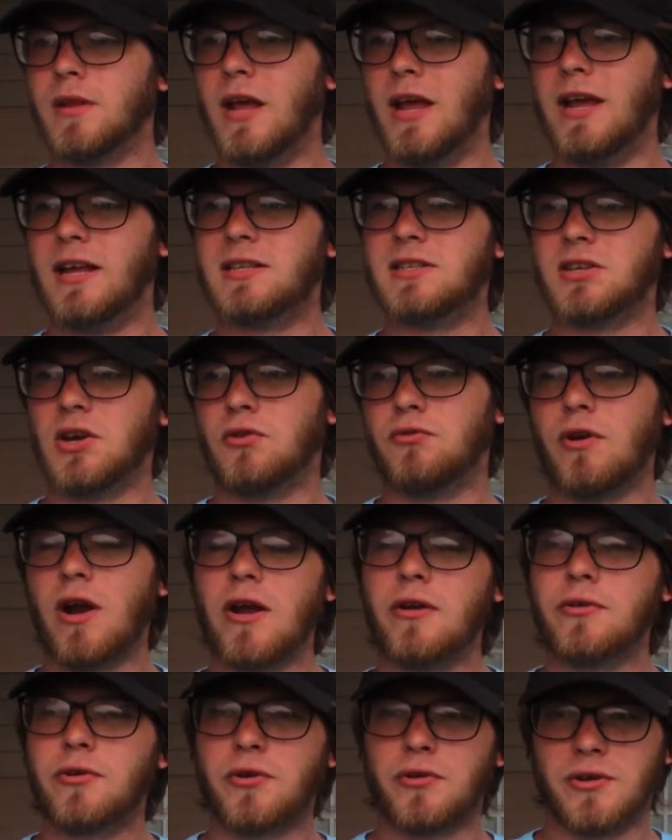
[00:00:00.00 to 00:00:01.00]
It's
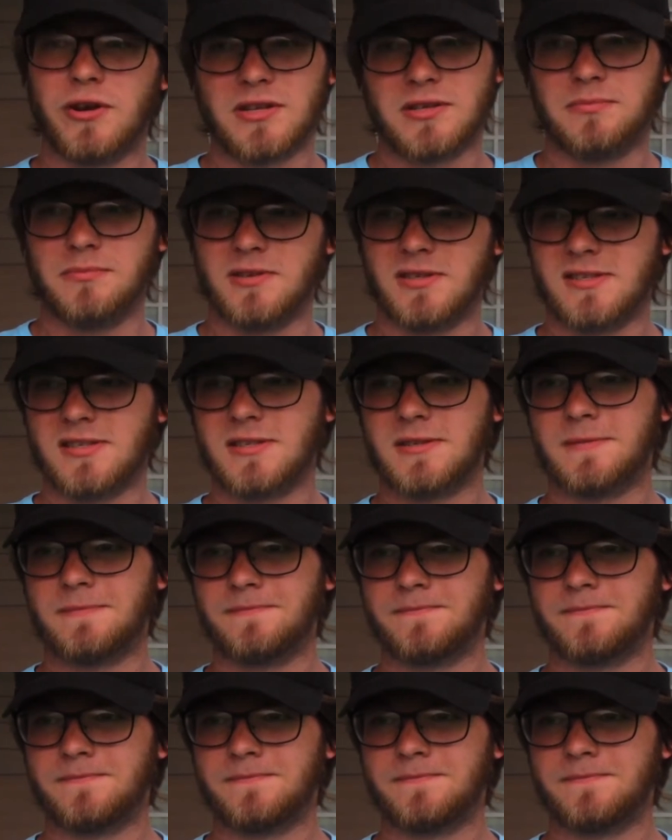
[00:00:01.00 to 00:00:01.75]
around Christmas.